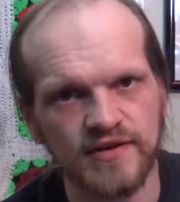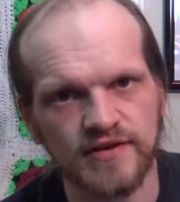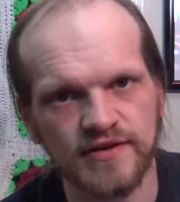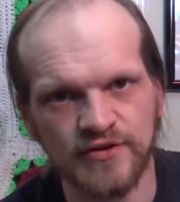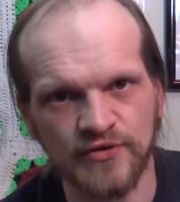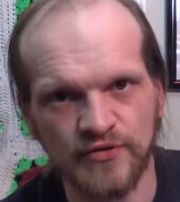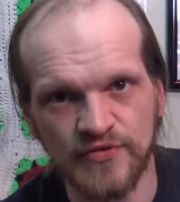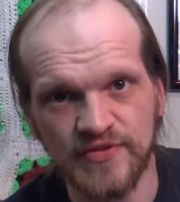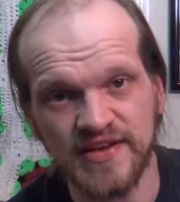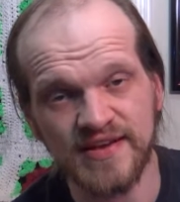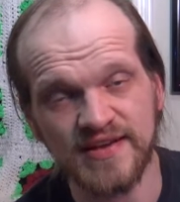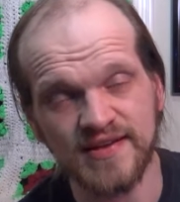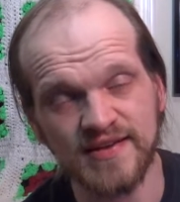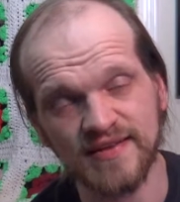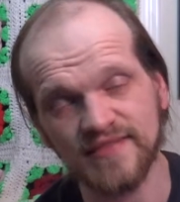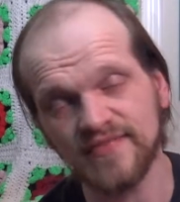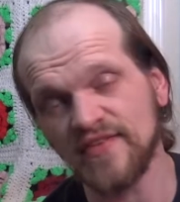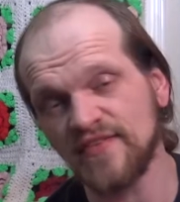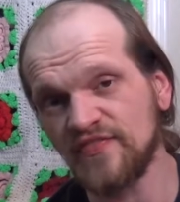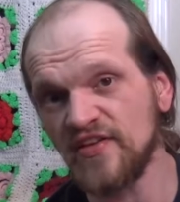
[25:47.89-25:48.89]
You know, the
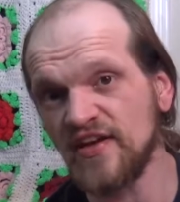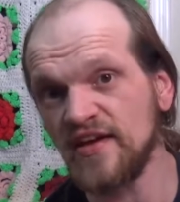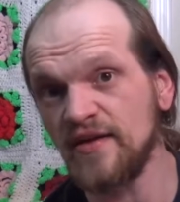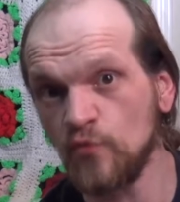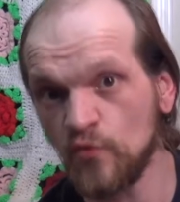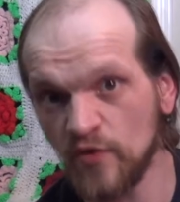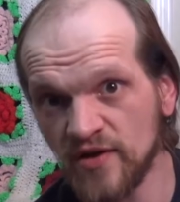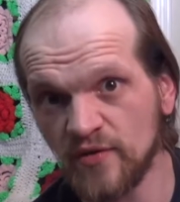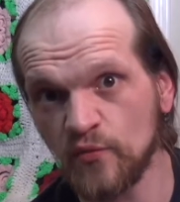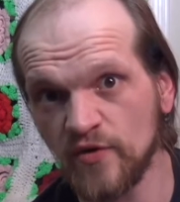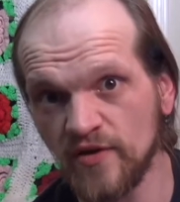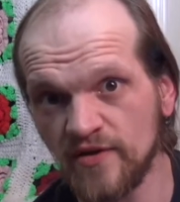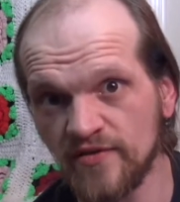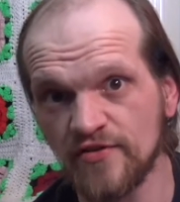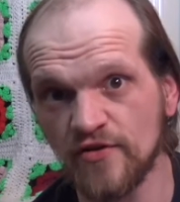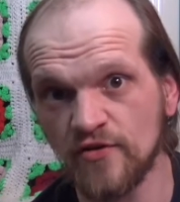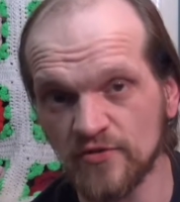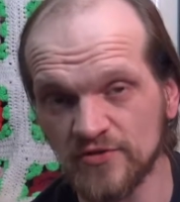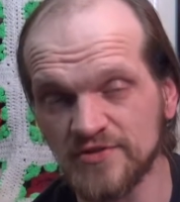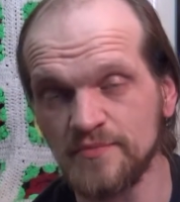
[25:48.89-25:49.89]
ending that they went with
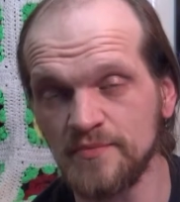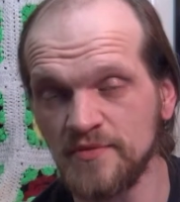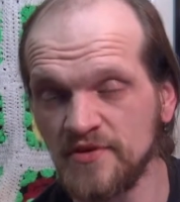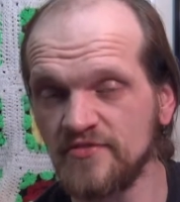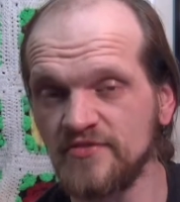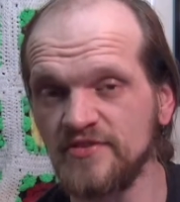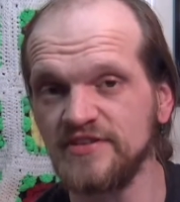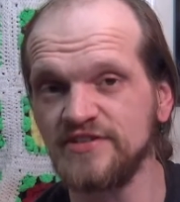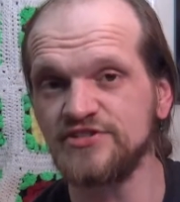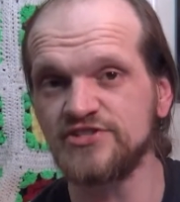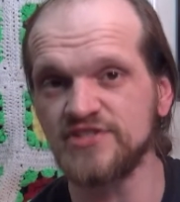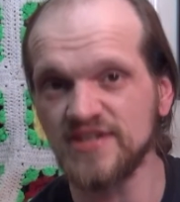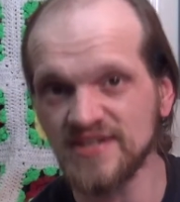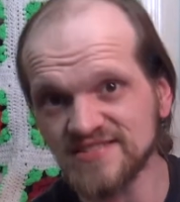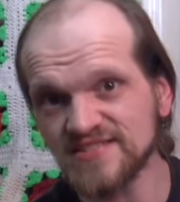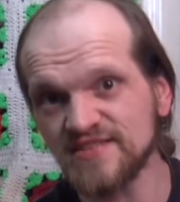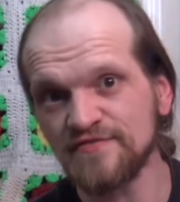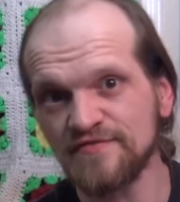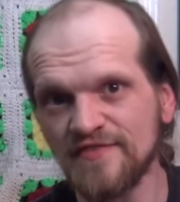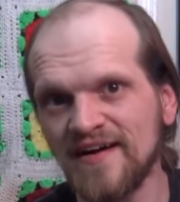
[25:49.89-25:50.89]
ultimately
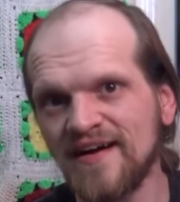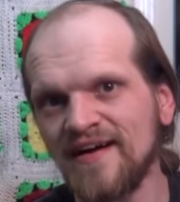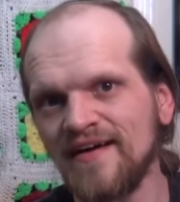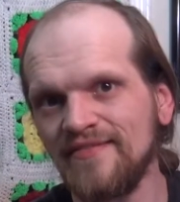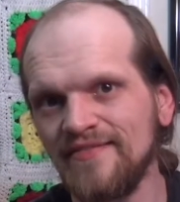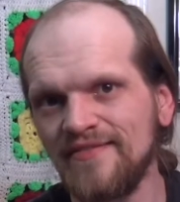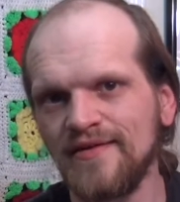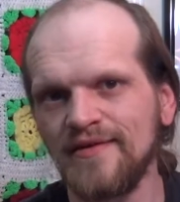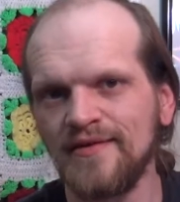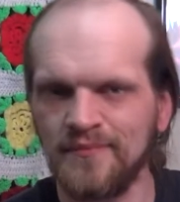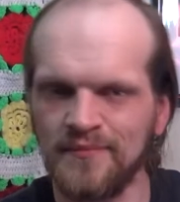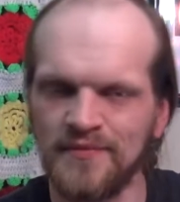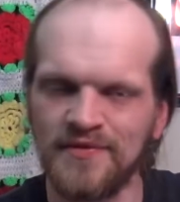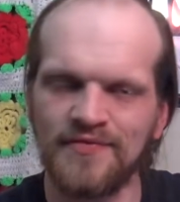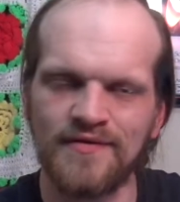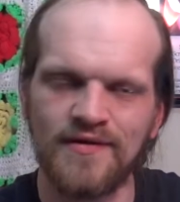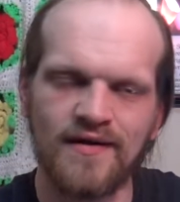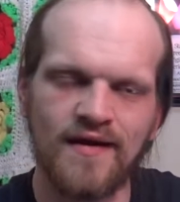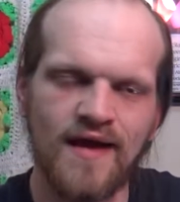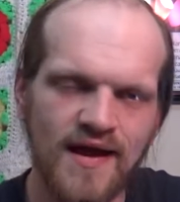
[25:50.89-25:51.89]
justified them in
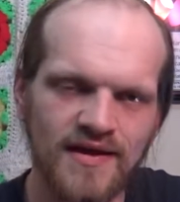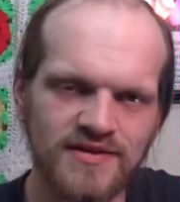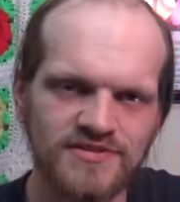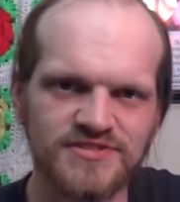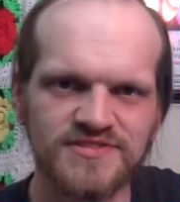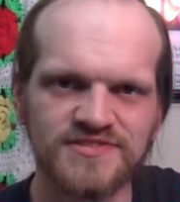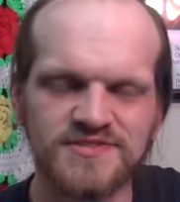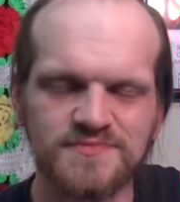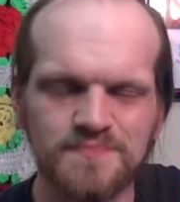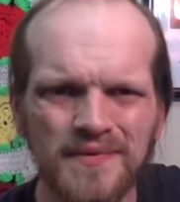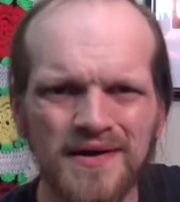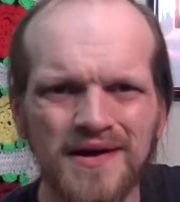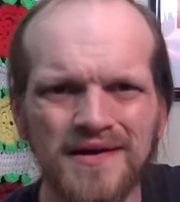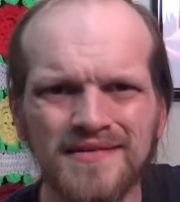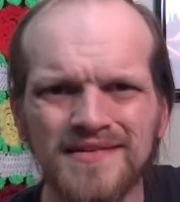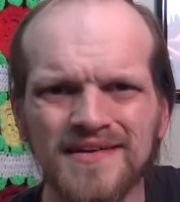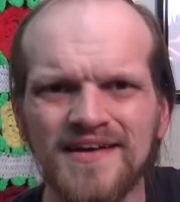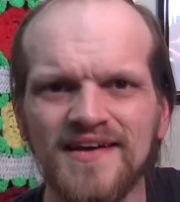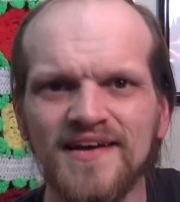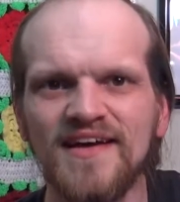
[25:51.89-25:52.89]
their actions, but